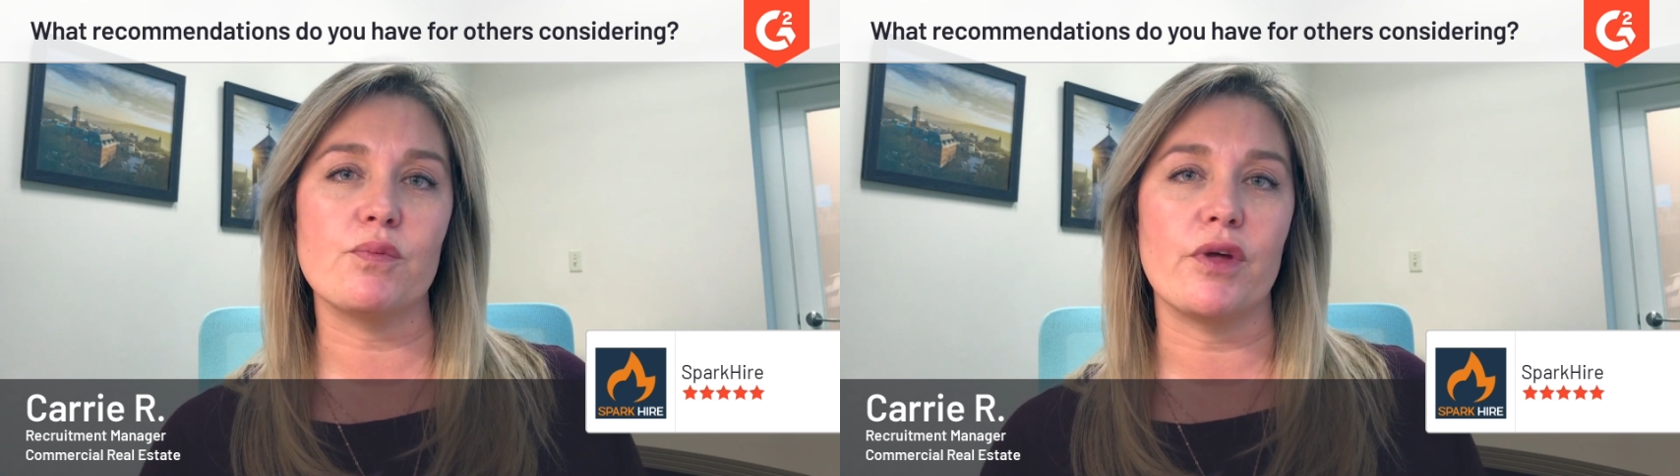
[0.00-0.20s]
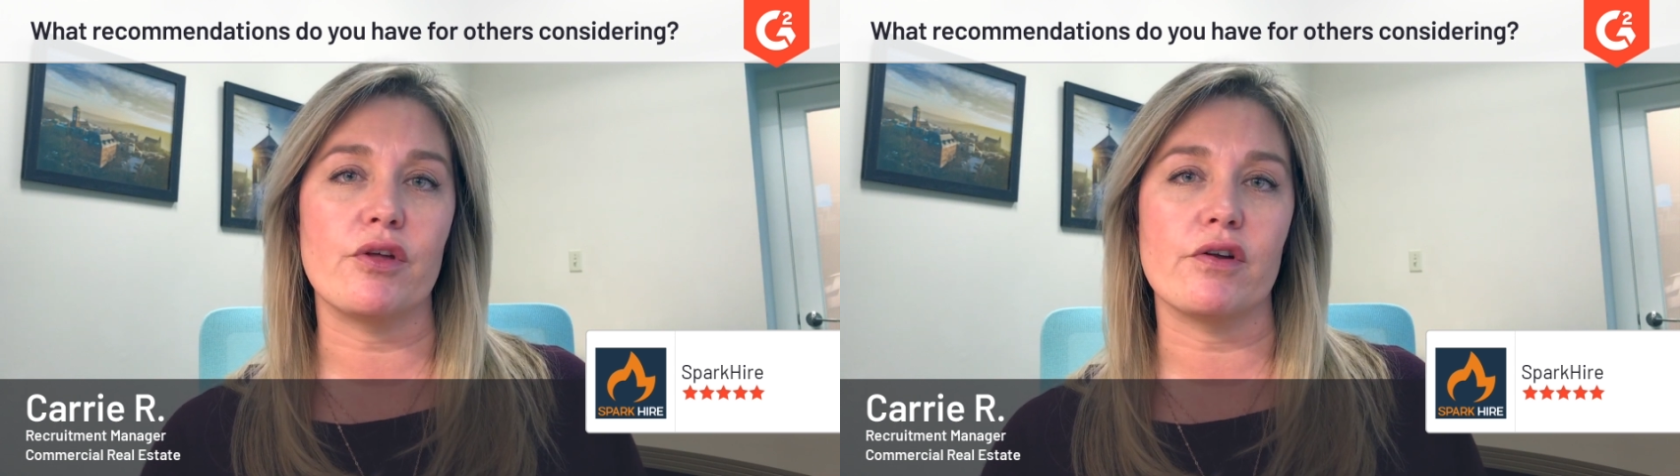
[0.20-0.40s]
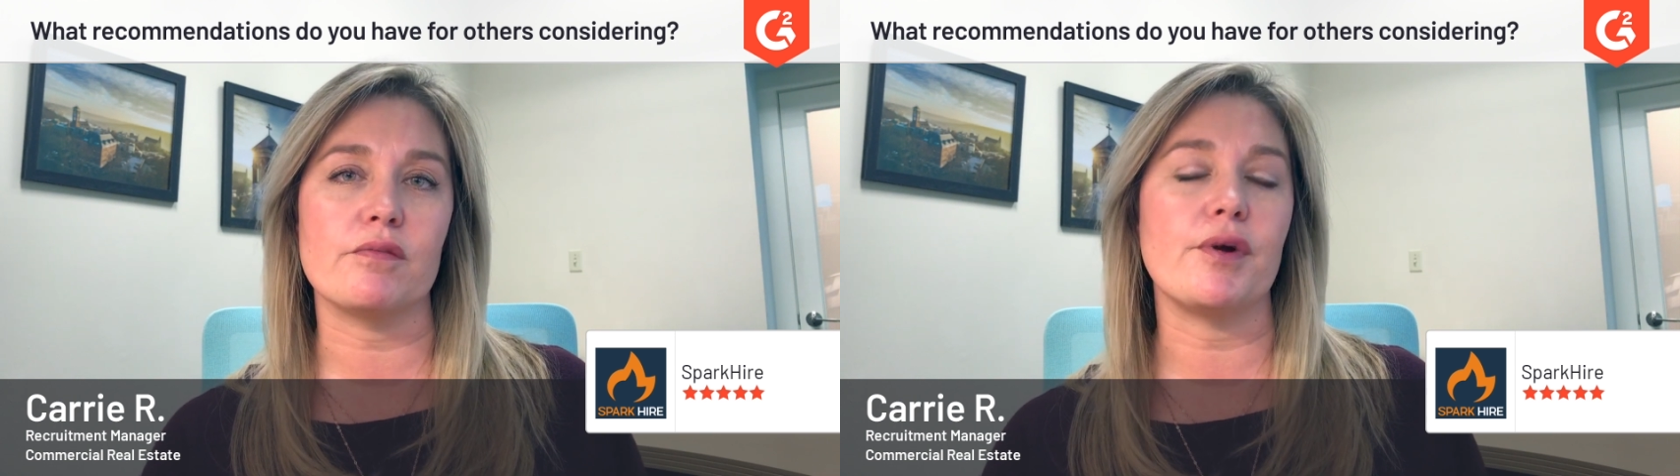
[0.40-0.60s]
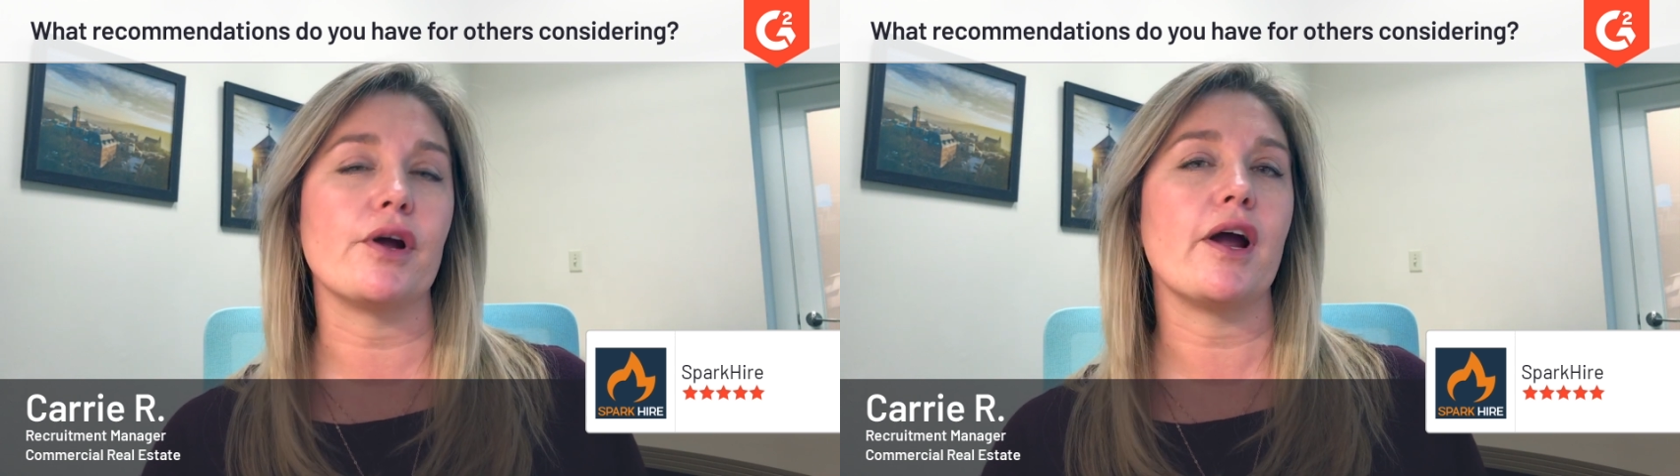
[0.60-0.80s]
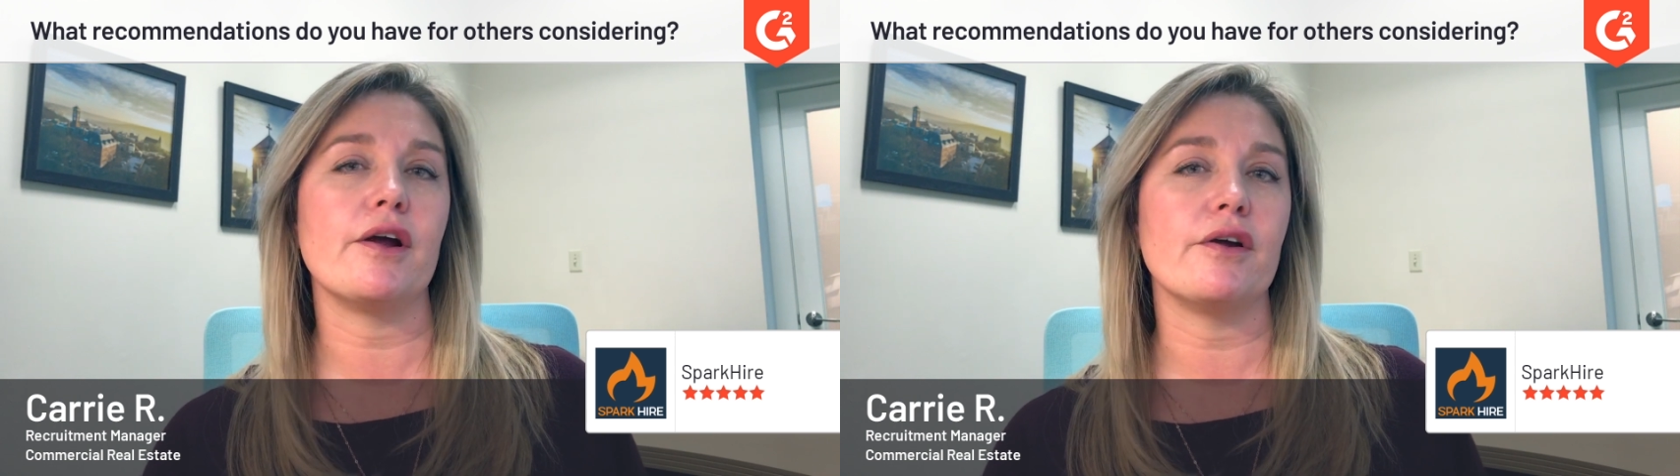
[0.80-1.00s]
with our
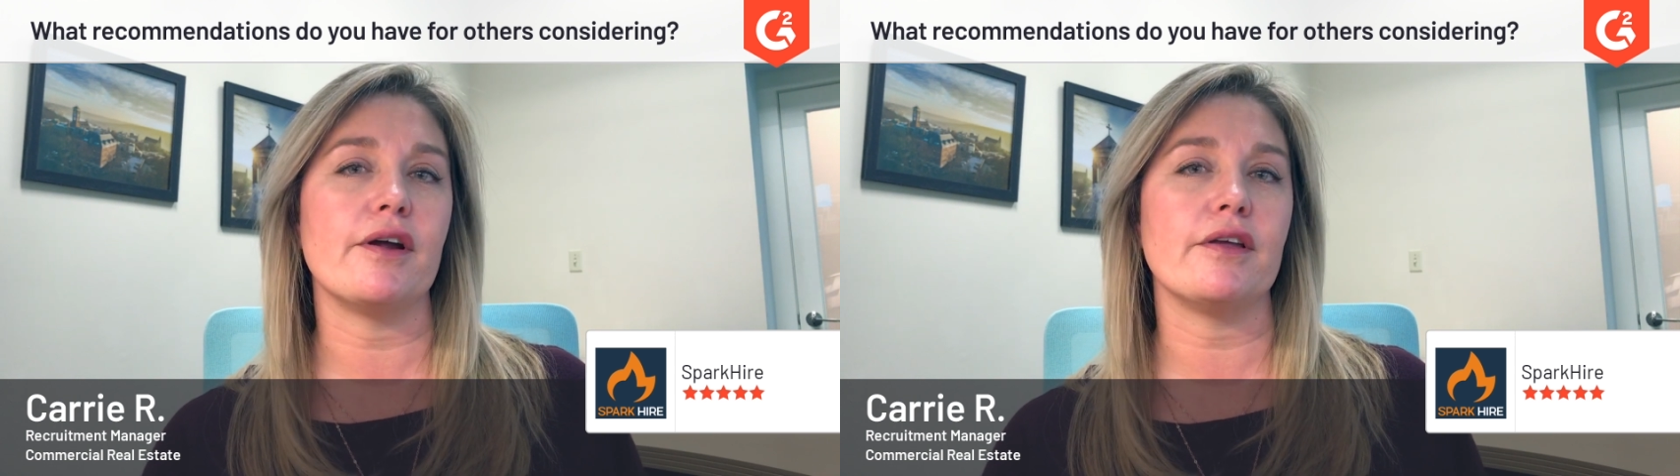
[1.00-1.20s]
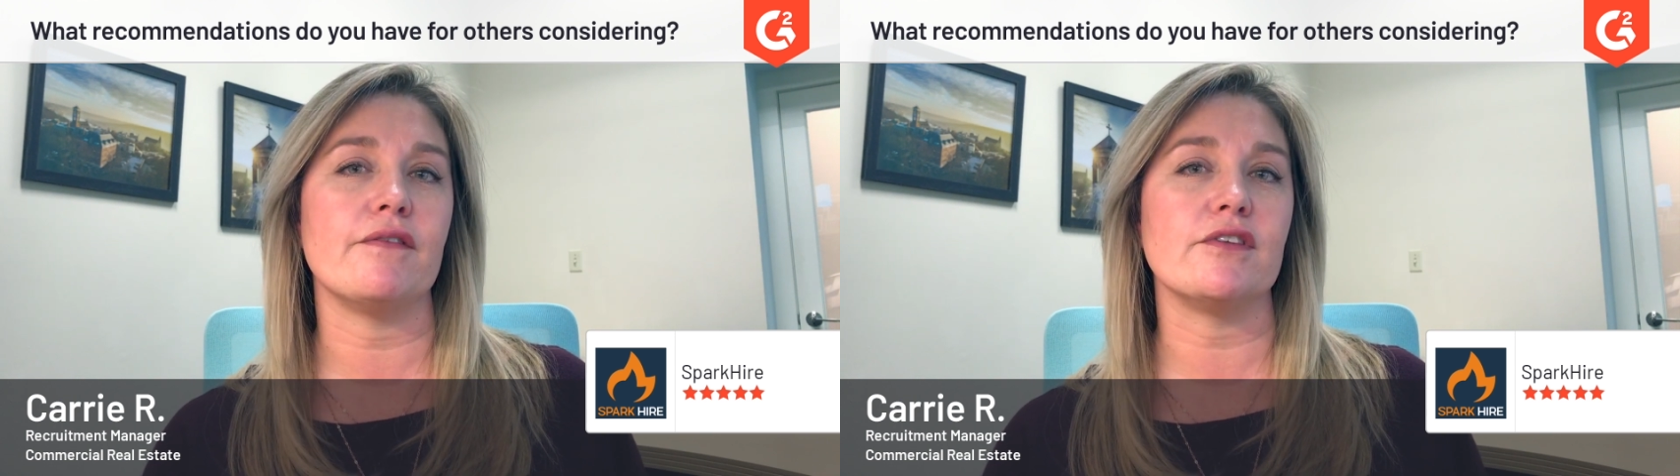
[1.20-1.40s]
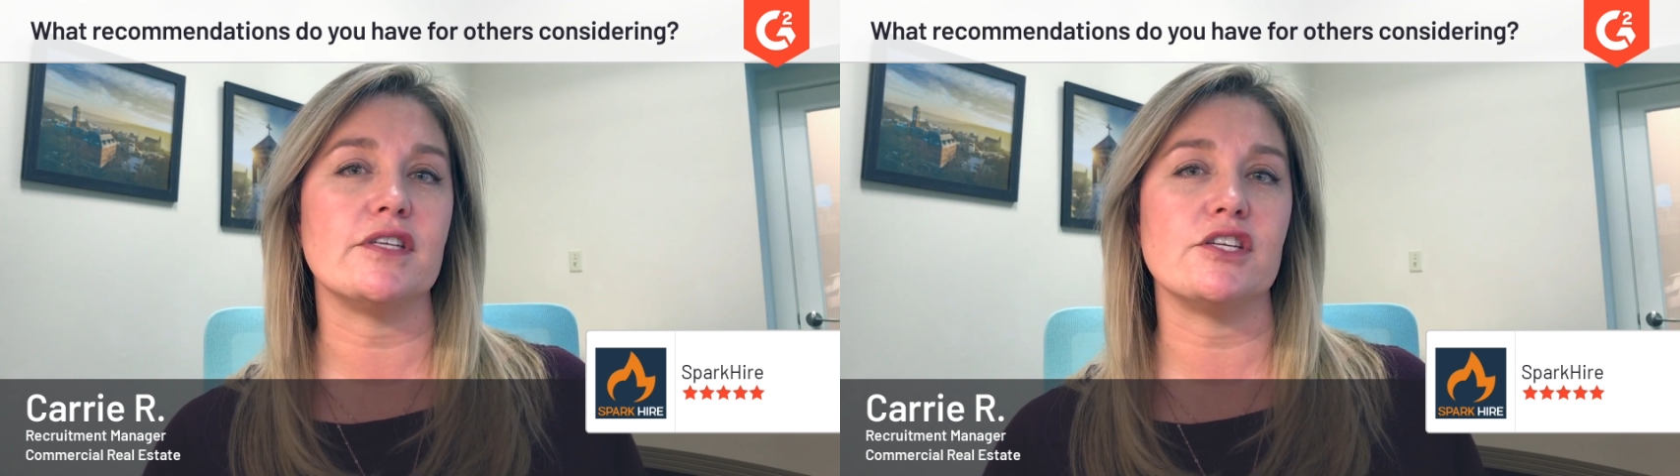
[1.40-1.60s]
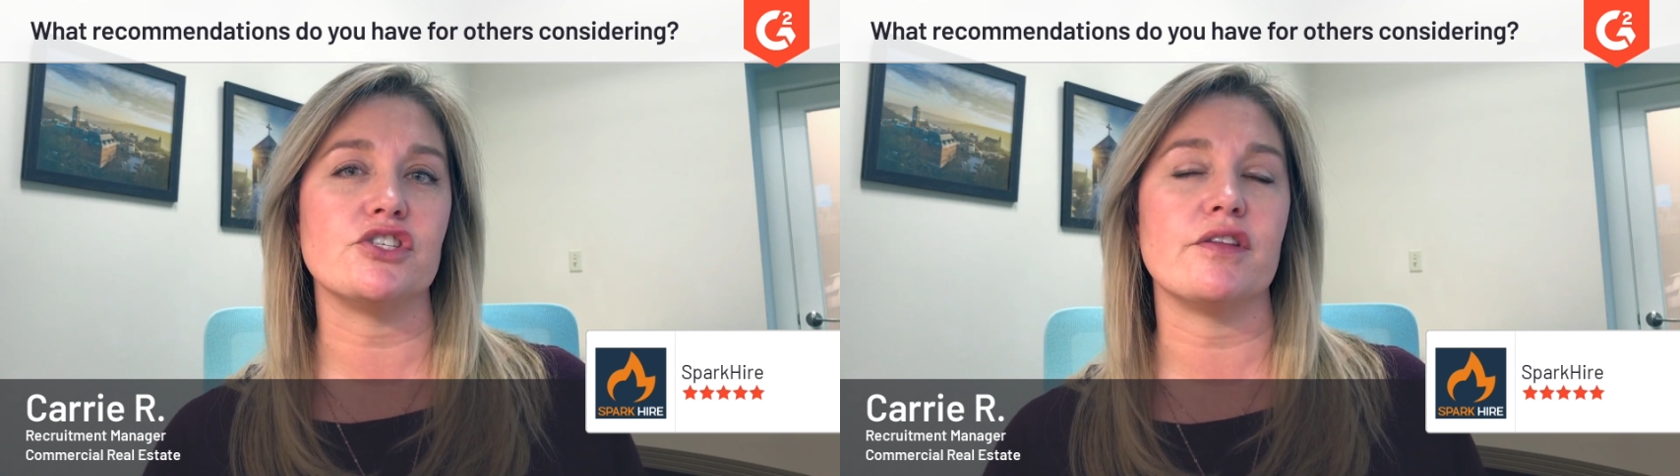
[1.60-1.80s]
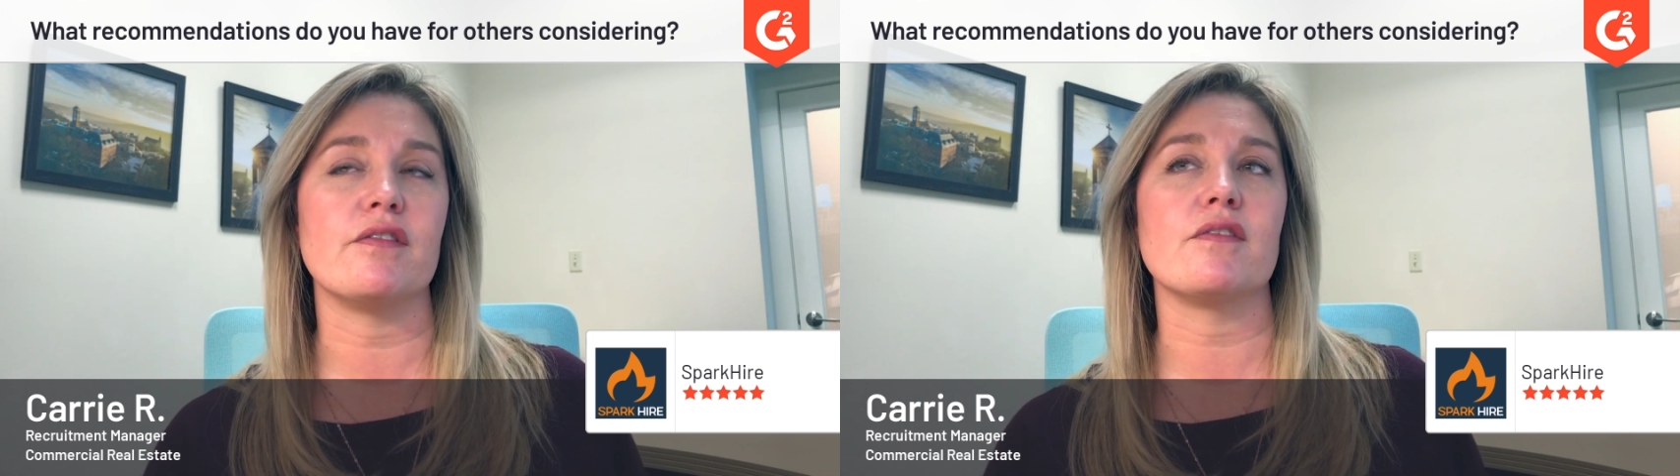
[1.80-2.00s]
Spark Hire
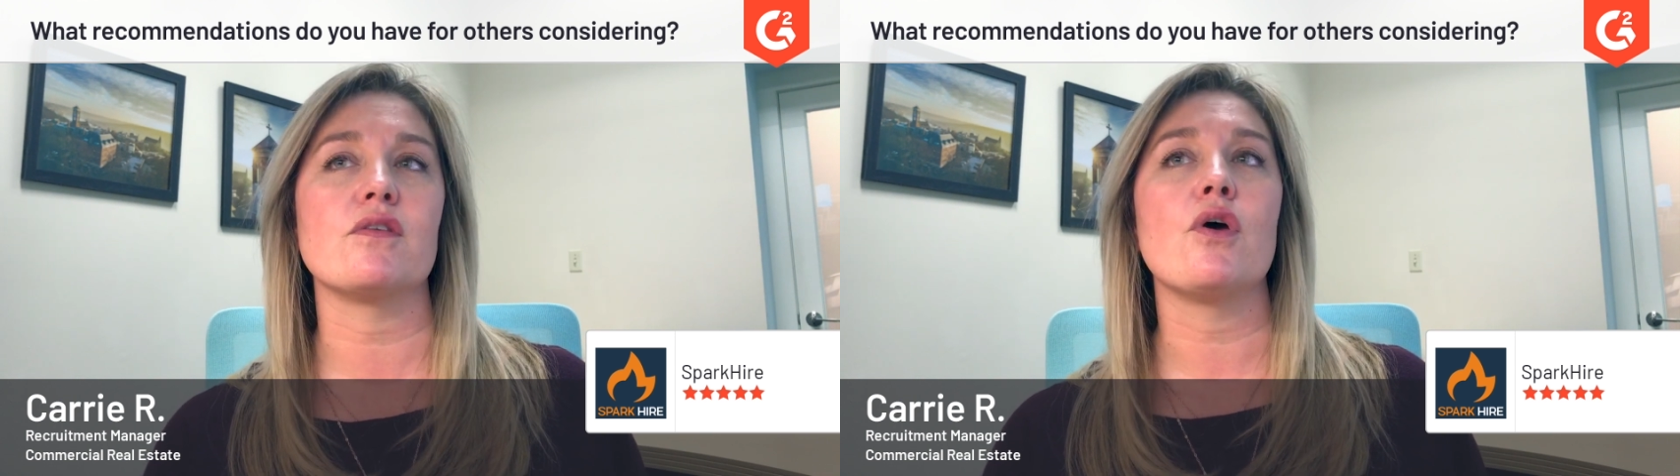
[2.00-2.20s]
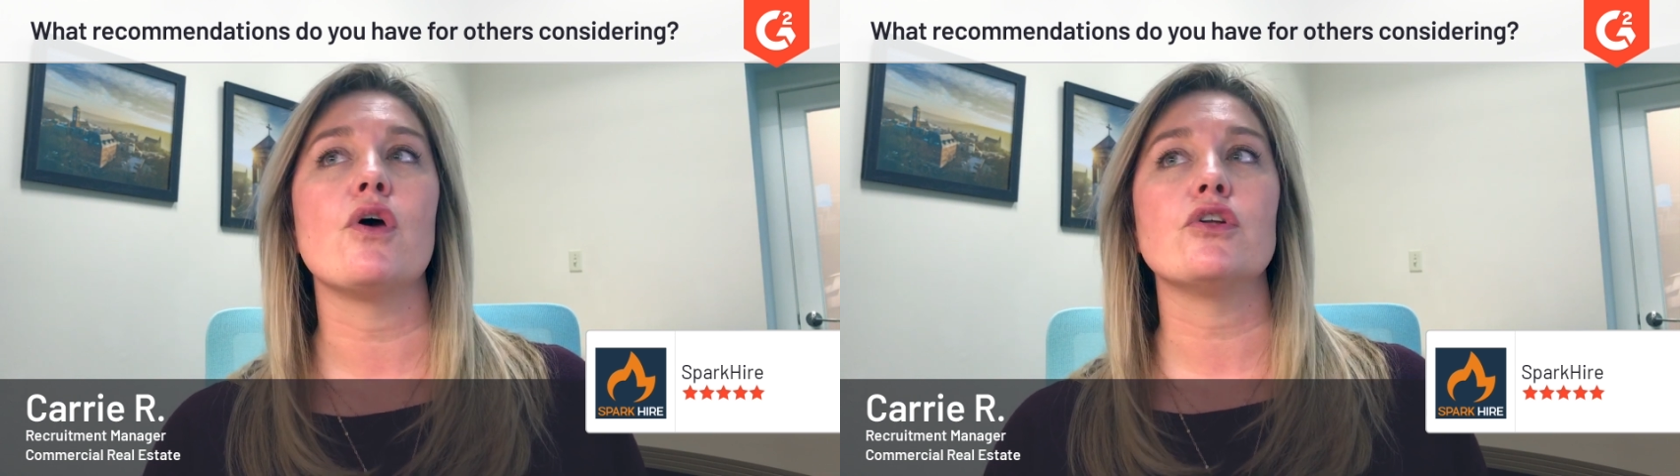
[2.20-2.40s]
invitations